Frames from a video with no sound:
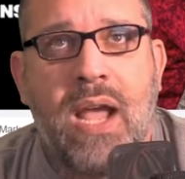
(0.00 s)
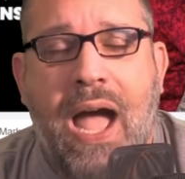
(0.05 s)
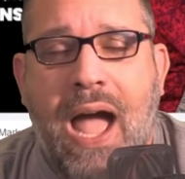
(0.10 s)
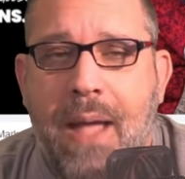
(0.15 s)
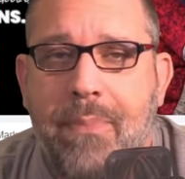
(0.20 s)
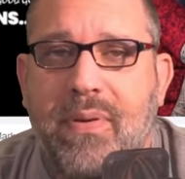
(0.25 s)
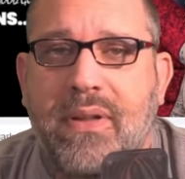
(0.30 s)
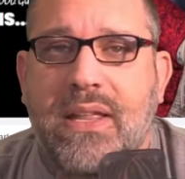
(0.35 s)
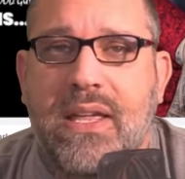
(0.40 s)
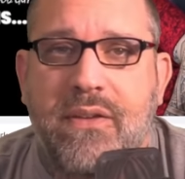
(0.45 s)

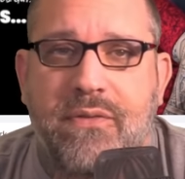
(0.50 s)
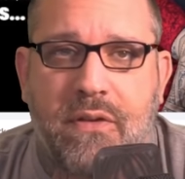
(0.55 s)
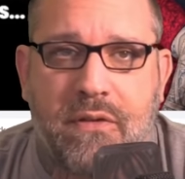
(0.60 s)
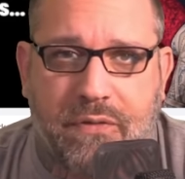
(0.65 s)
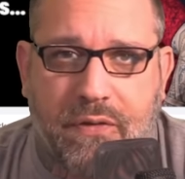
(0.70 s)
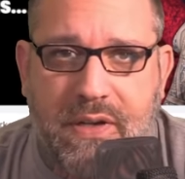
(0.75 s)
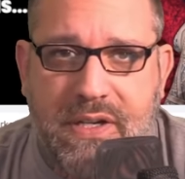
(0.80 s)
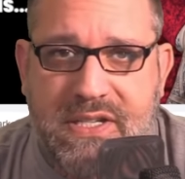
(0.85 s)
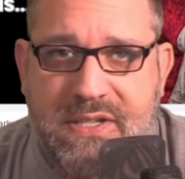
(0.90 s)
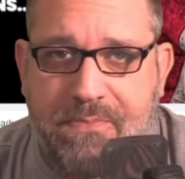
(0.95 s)
I believe in
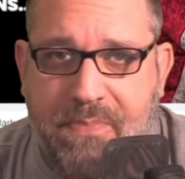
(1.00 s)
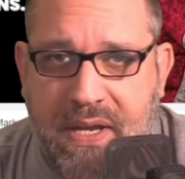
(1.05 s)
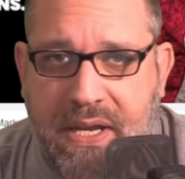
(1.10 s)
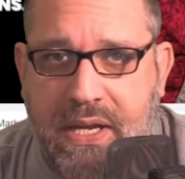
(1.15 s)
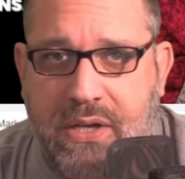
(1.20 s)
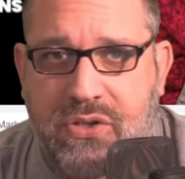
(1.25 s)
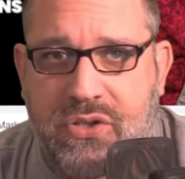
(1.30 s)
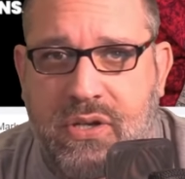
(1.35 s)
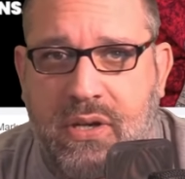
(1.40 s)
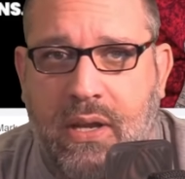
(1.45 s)
free
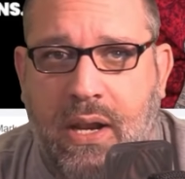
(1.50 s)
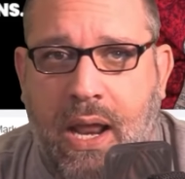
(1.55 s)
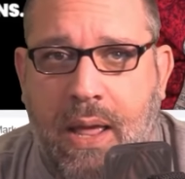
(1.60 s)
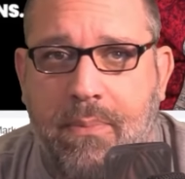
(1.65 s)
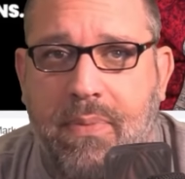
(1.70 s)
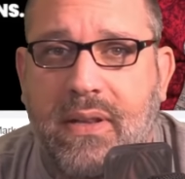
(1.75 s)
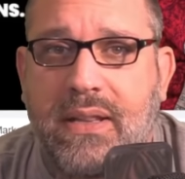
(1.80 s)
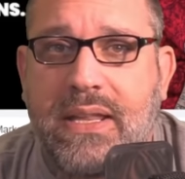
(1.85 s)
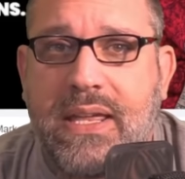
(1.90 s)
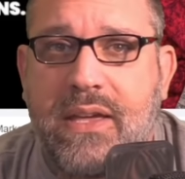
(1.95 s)
speech and I
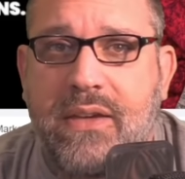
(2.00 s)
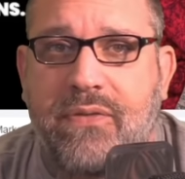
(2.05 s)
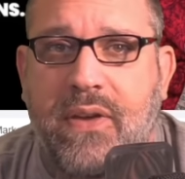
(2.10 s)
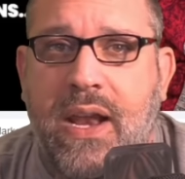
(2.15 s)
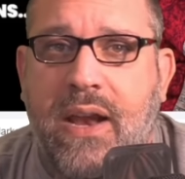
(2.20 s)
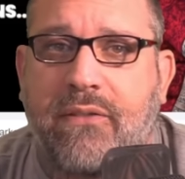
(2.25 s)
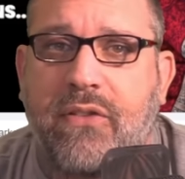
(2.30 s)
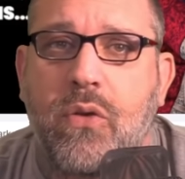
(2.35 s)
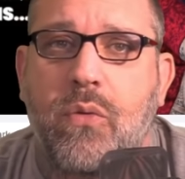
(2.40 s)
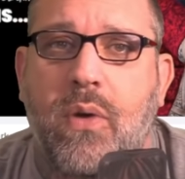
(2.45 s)
believe in
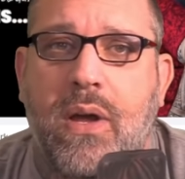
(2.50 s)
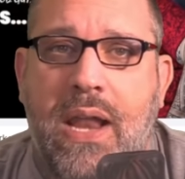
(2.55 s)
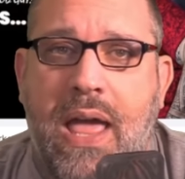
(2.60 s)
everyone